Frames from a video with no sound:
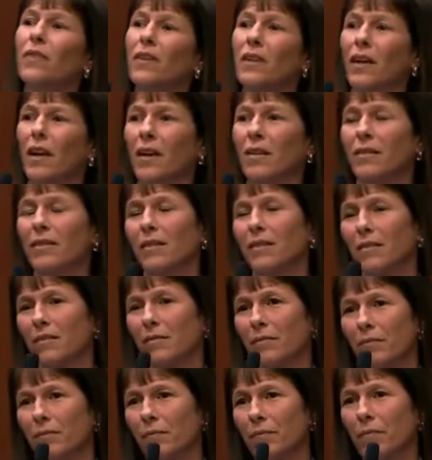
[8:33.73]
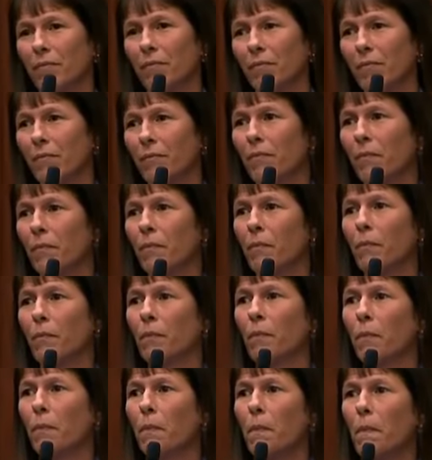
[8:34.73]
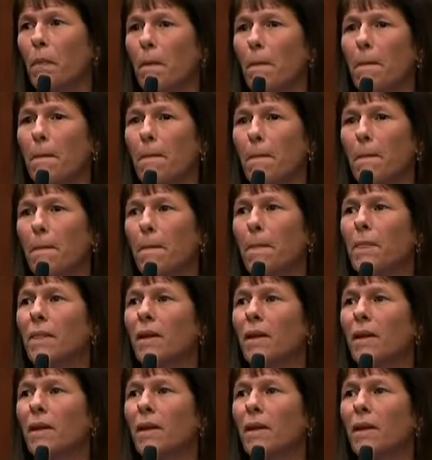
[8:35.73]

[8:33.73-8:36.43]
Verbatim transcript: Yes. Is he the gentleman standing to my left?